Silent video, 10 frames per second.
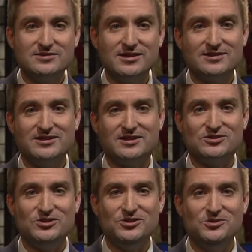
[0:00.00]

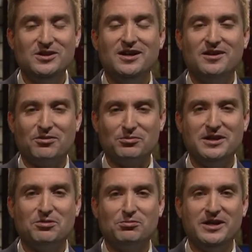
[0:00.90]
662
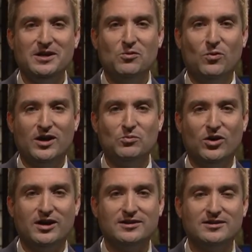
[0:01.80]

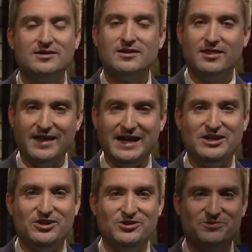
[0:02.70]
3311.
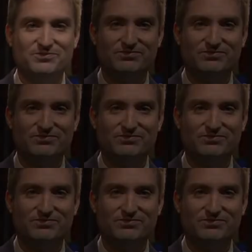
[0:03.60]
Thank you.